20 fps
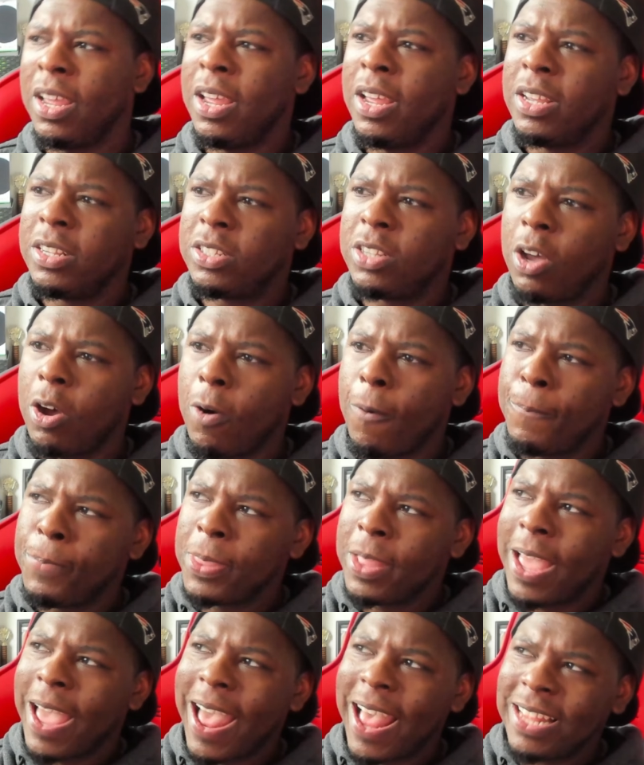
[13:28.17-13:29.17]
So
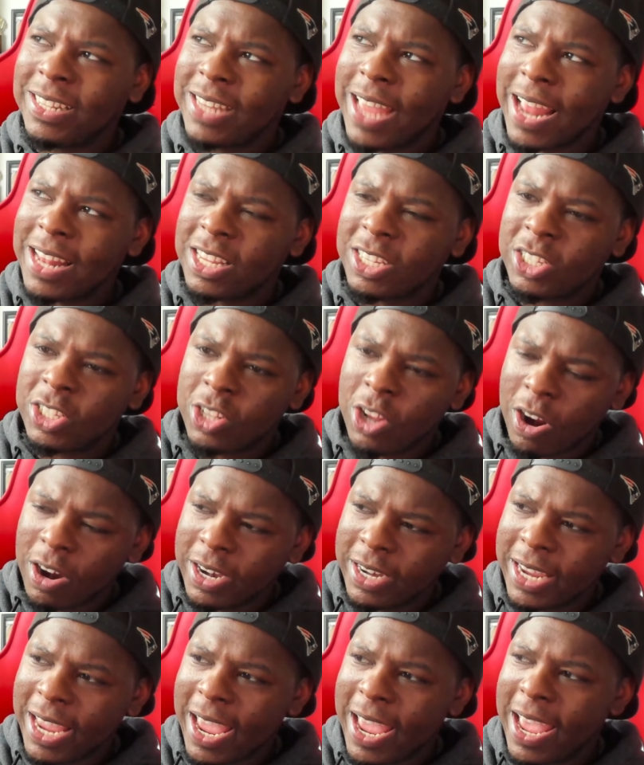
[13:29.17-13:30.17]
at the
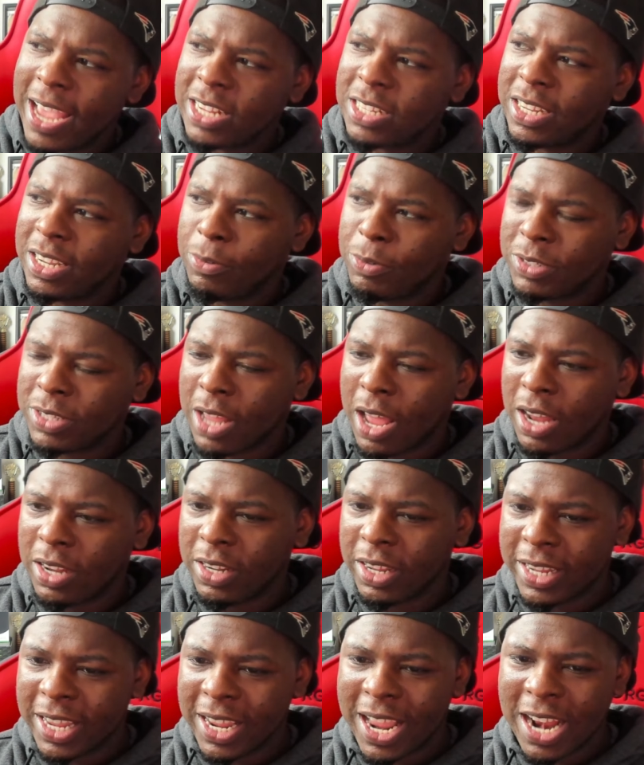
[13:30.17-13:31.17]
start, it was
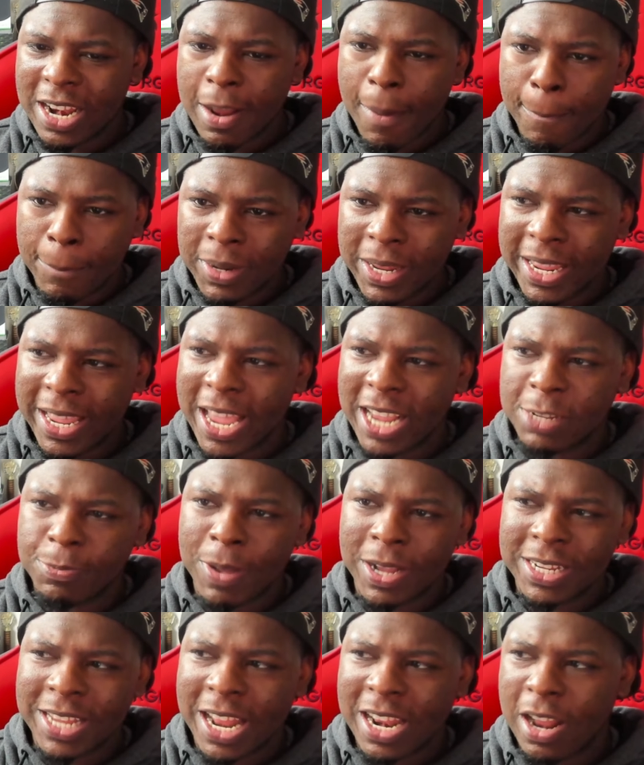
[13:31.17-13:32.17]
looking kind of bleak.
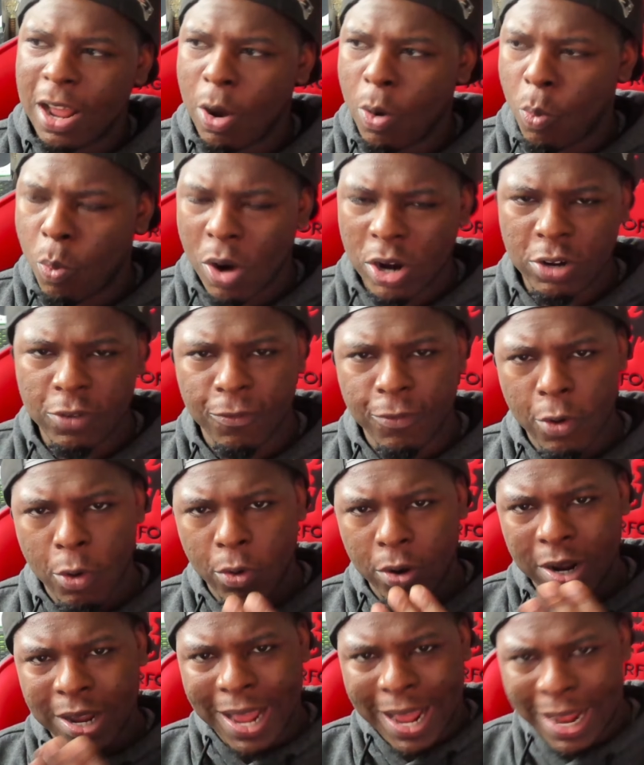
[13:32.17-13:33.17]
Xbox had a wonderful
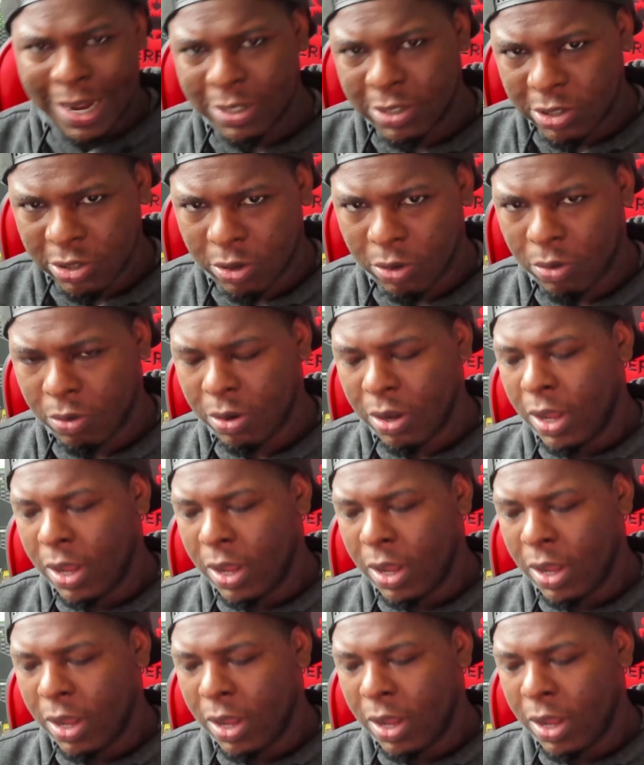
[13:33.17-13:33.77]
console